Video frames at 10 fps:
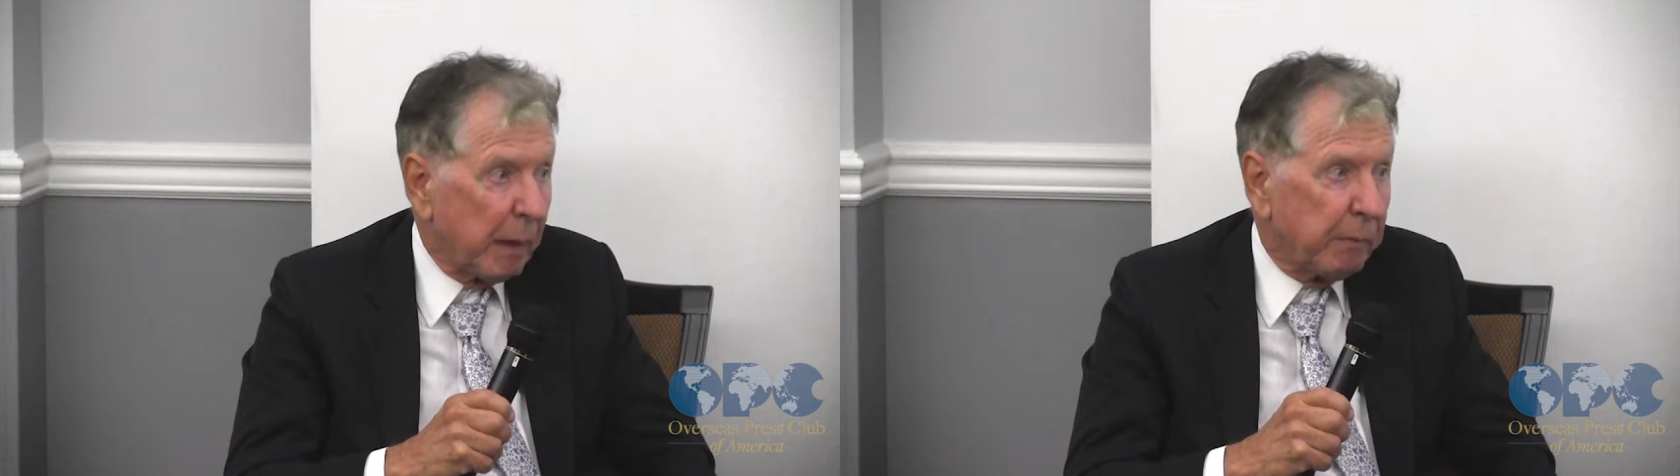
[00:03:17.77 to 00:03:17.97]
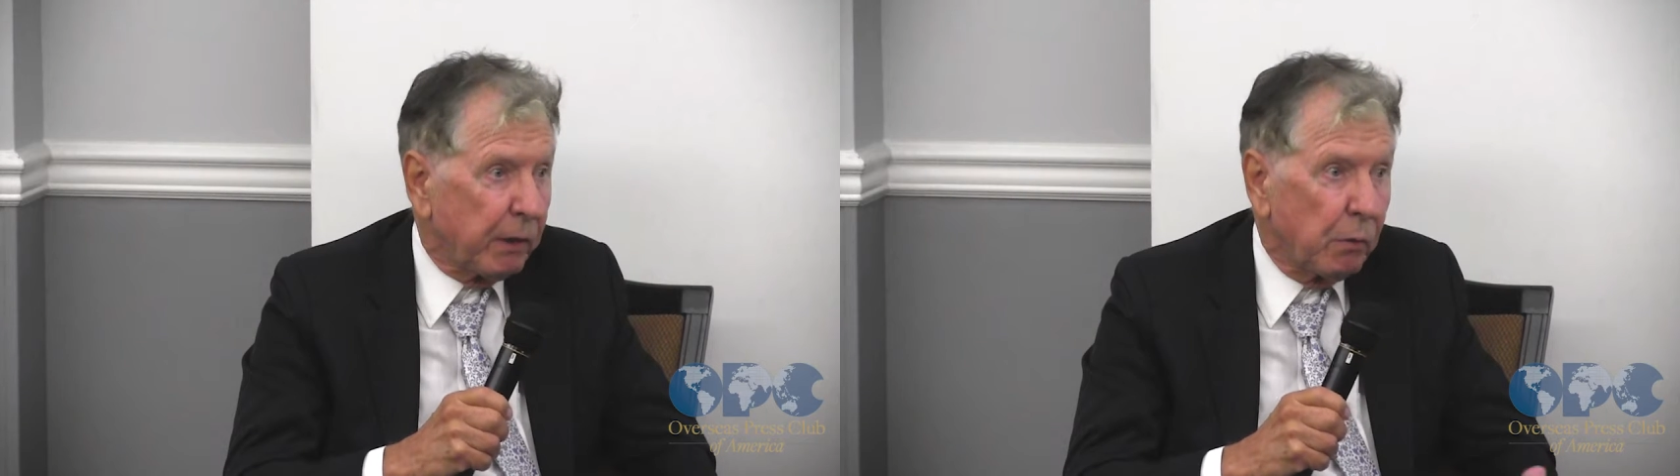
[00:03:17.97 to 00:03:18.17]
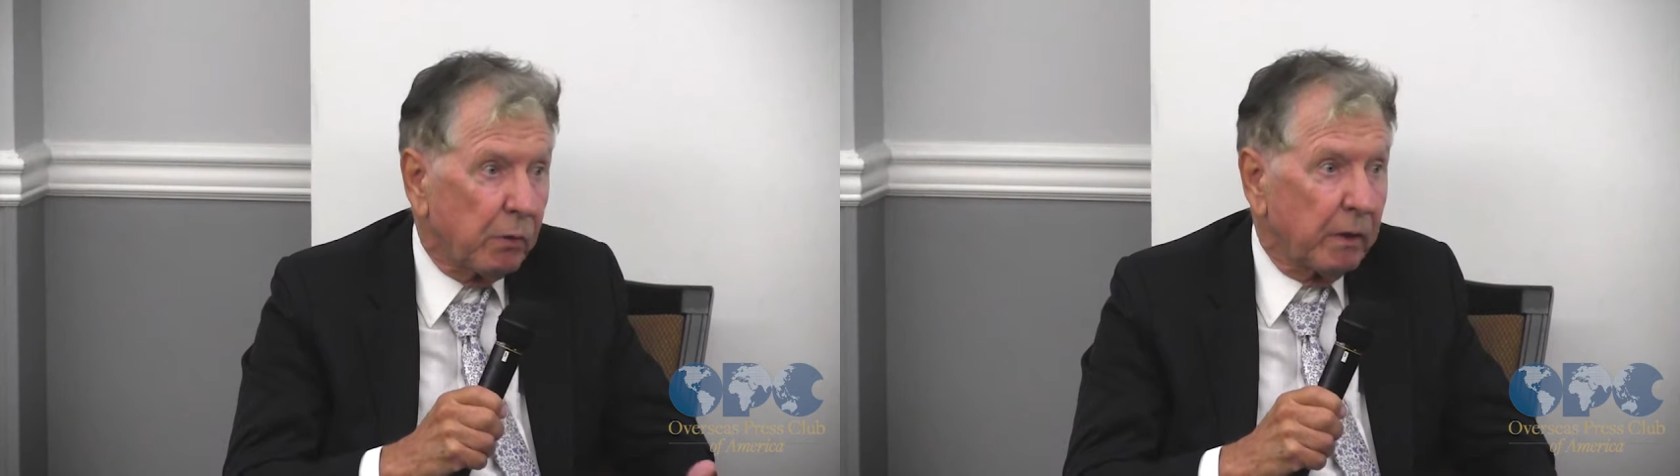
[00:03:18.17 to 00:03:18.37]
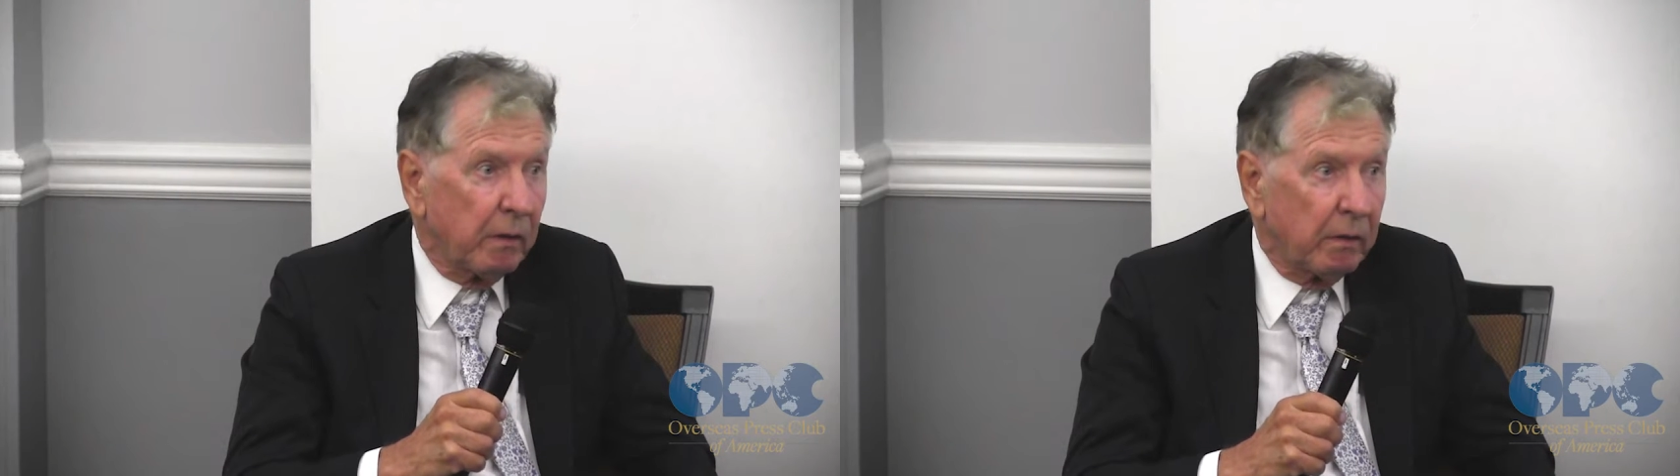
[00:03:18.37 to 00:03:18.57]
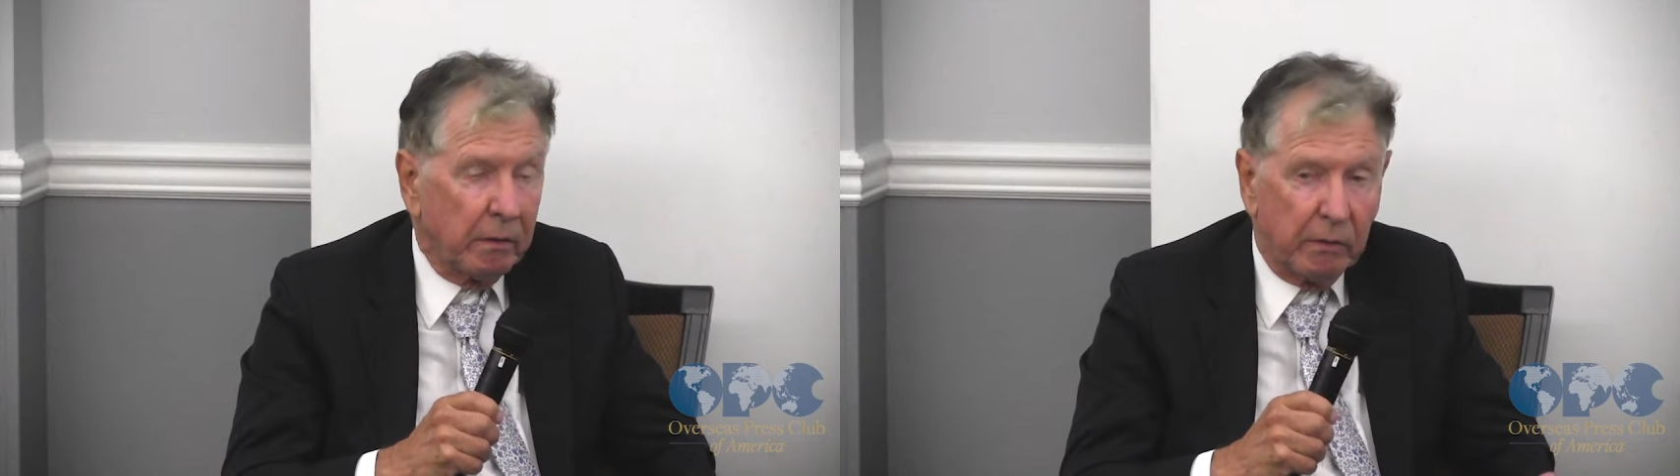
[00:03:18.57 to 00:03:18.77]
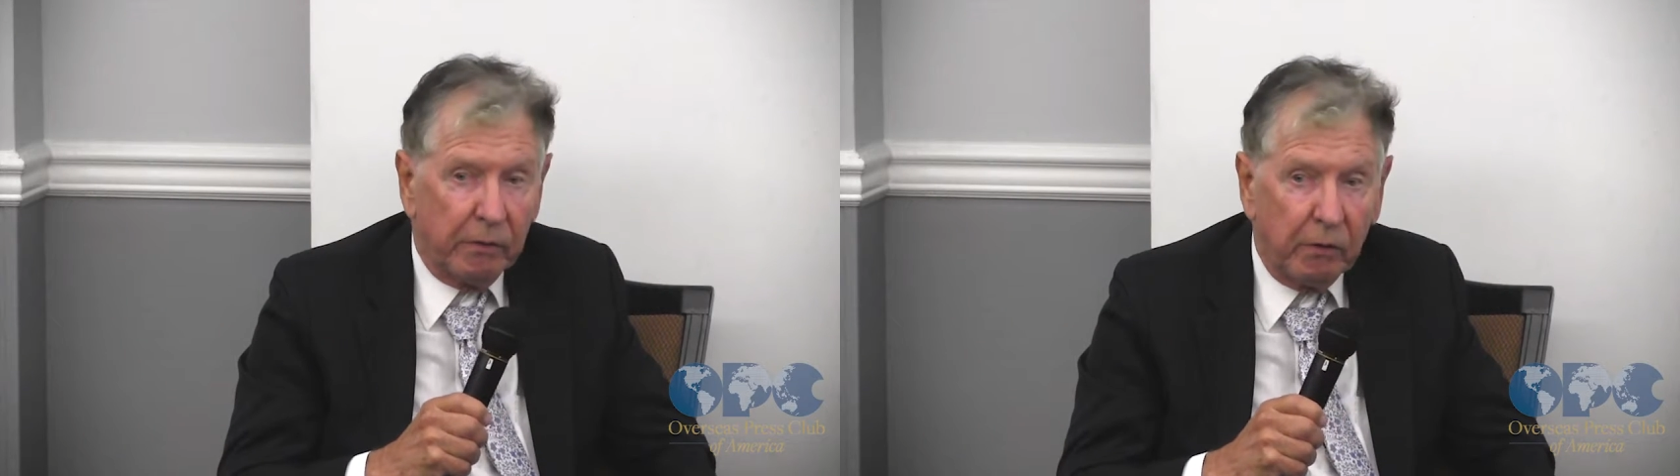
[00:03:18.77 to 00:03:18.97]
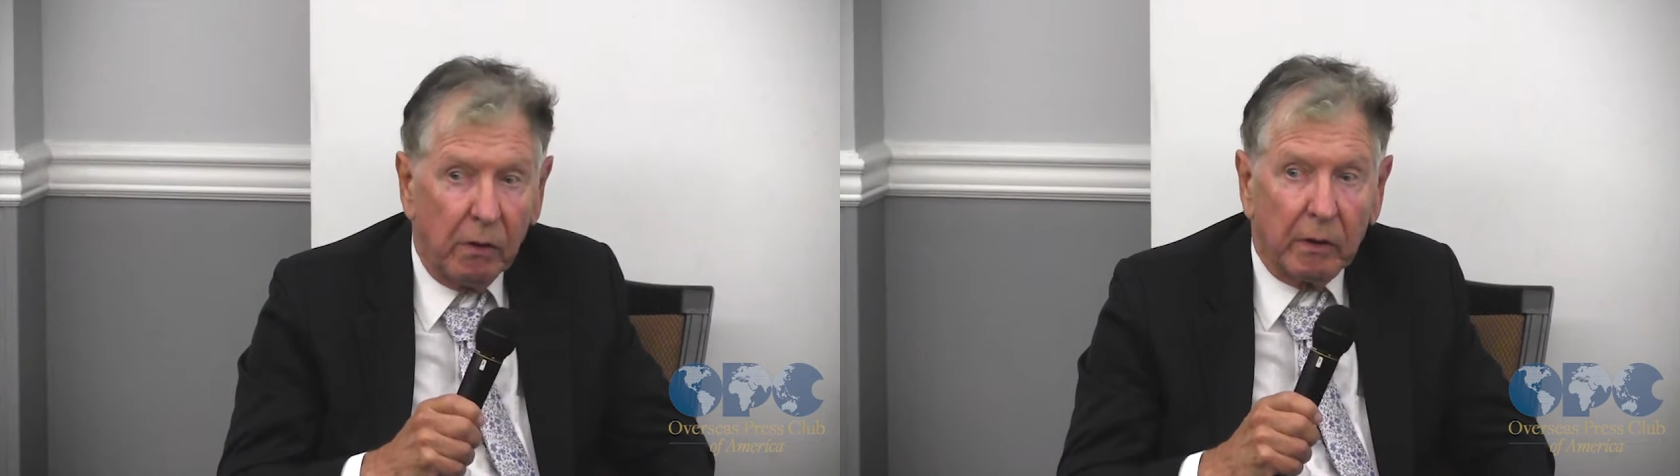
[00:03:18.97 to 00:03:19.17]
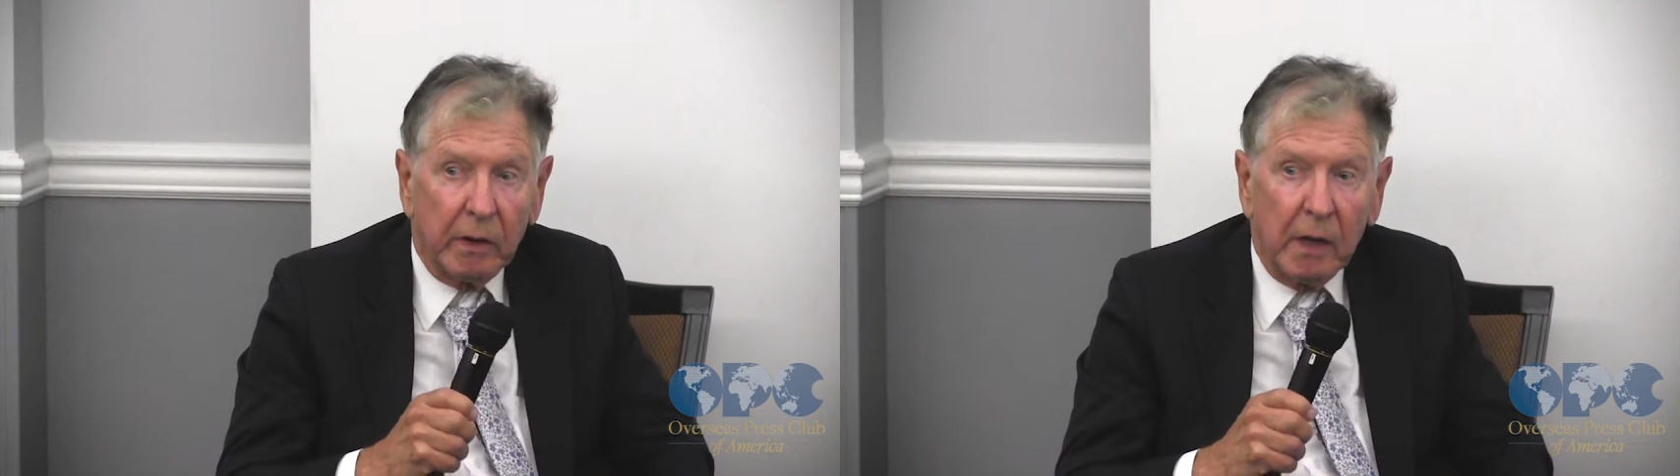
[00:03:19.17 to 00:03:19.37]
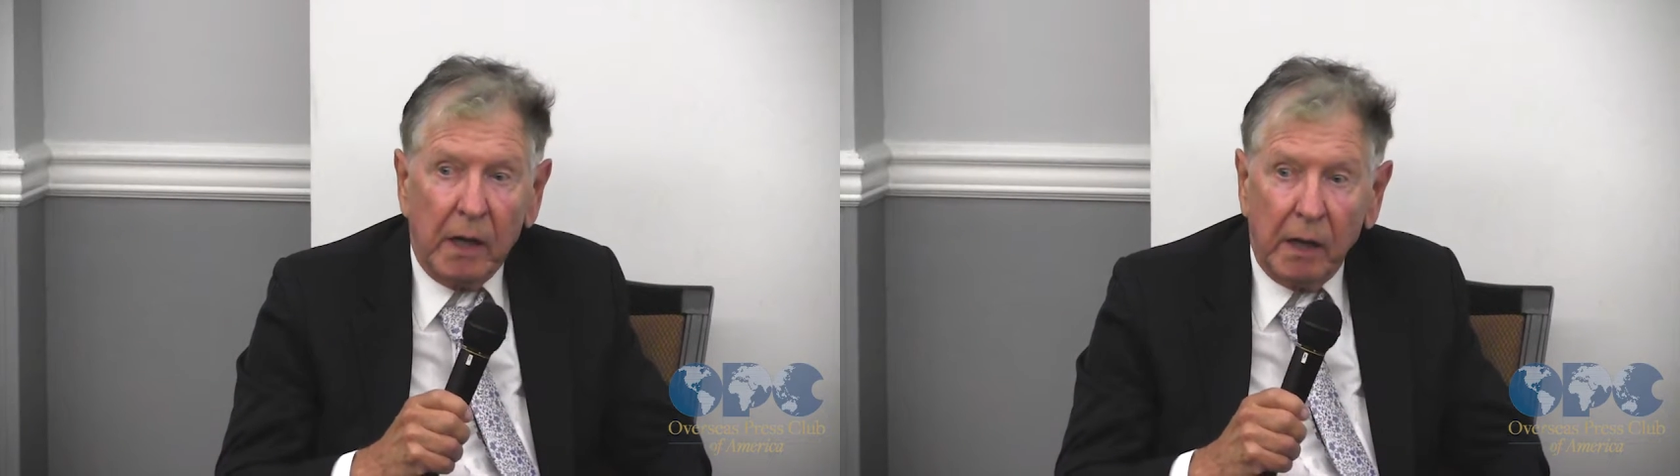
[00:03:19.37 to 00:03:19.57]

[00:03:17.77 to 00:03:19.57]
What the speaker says: public order and so on.